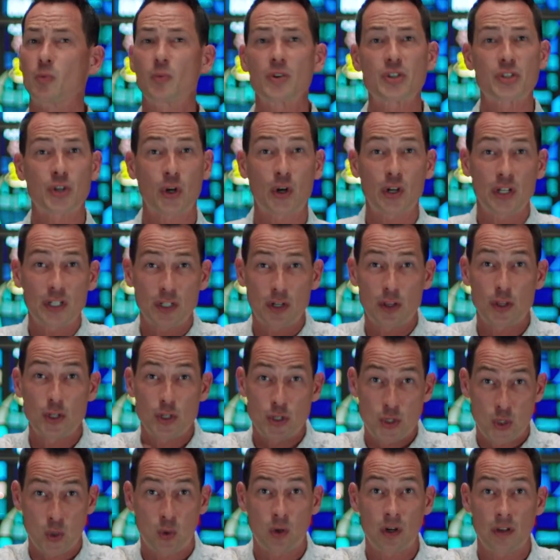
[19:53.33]
returning to the
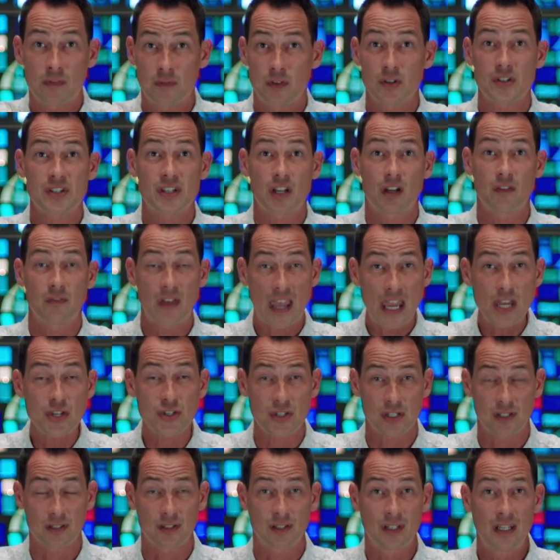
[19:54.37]
joy of your
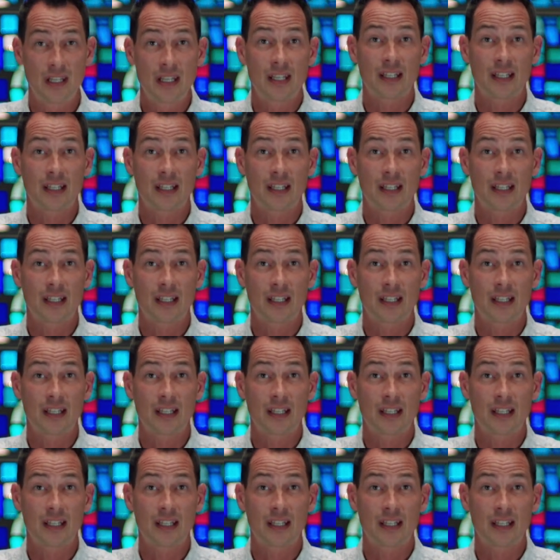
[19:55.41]
salvation.